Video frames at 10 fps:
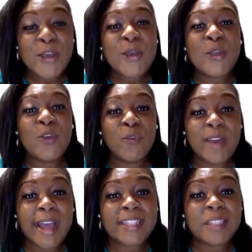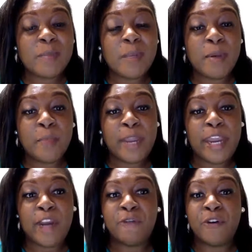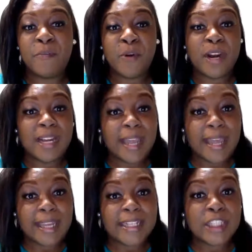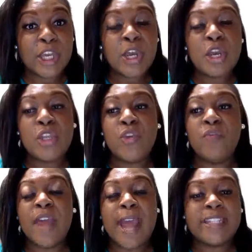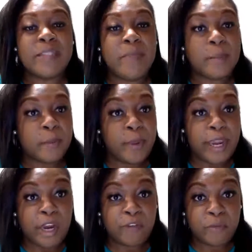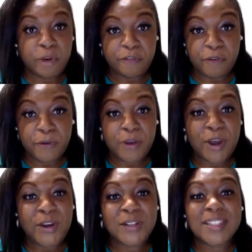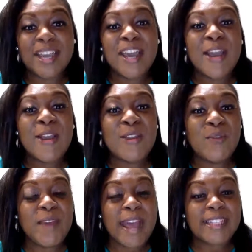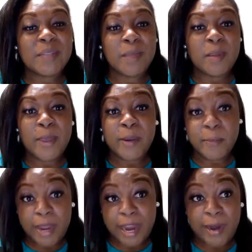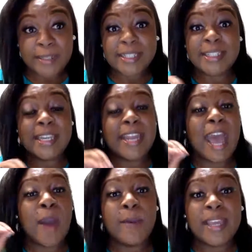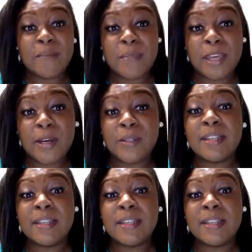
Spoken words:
You got to be prepared for more clients. You got to be prepared for more phone calls. You got to be prepared to send out emails,